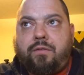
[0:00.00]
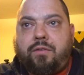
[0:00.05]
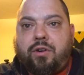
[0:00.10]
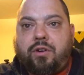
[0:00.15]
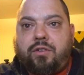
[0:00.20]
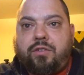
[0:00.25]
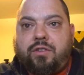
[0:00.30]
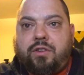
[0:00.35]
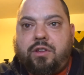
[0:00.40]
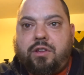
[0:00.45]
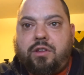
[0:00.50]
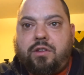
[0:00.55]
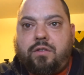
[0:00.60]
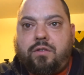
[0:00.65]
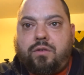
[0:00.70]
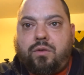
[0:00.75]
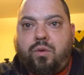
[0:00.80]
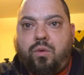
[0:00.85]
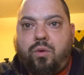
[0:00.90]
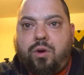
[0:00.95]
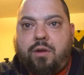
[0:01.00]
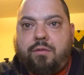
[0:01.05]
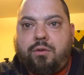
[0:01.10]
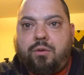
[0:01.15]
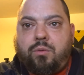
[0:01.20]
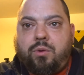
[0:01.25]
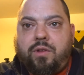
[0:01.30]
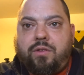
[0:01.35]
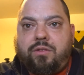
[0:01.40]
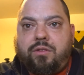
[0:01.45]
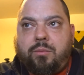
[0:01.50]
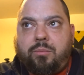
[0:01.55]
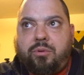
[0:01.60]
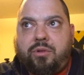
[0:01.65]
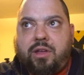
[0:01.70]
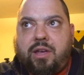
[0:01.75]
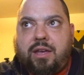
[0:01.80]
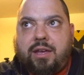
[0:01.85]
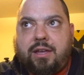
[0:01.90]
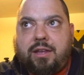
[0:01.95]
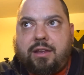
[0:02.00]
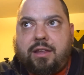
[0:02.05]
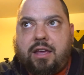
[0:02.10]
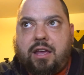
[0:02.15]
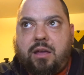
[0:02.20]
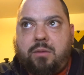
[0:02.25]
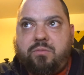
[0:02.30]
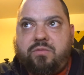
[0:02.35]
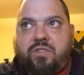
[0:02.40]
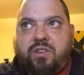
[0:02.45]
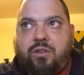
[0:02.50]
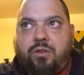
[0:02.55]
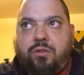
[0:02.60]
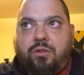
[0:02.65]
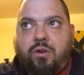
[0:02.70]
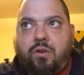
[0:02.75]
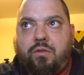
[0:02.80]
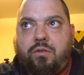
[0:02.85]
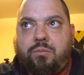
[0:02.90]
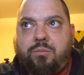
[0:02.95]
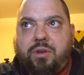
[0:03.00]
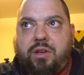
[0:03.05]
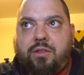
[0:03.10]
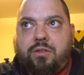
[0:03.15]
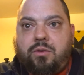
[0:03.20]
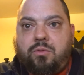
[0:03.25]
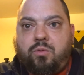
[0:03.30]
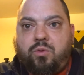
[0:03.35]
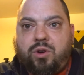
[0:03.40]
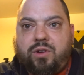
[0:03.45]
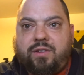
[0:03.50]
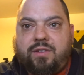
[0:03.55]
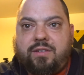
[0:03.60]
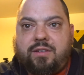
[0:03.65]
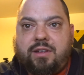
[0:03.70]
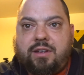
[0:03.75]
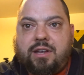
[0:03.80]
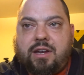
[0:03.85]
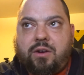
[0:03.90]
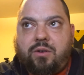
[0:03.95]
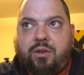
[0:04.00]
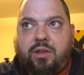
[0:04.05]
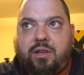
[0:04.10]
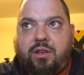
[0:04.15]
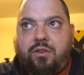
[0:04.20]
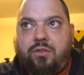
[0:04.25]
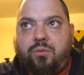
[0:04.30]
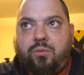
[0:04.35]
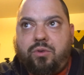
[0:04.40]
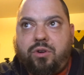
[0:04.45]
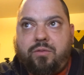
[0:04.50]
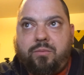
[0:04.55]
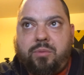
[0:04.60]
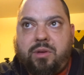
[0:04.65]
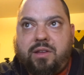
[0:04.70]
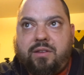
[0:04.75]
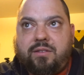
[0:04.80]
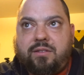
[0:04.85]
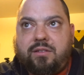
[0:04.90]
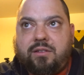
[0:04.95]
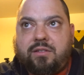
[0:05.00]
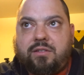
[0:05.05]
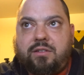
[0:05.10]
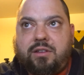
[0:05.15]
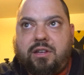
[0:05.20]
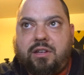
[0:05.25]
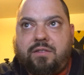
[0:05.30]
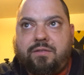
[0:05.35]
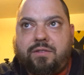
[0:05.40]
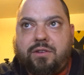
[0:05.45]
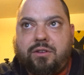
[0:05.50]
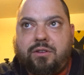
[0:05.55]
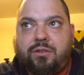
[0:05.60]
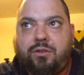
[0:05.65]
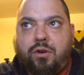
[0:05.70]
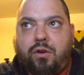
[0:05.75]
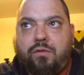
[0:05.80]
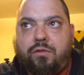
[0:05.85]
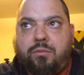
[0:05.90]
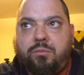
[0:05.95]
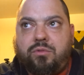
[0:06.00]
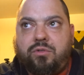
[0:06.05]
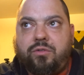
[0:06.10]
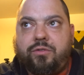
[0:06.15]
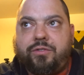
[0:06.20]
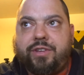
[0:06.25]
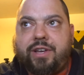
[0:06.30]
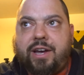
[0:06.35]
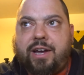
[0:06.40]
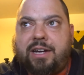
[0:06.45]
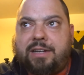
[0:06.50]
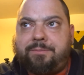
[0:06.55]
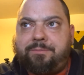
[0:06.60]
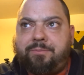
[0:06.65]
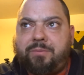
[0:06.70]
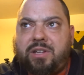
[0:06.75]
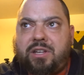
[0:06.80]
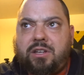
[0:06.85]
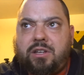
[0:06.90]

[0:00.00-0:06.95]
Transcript: versus whoever wins the play-in game. Villanova being the 1 seed out east, 1 beats 16. Villanova moves on.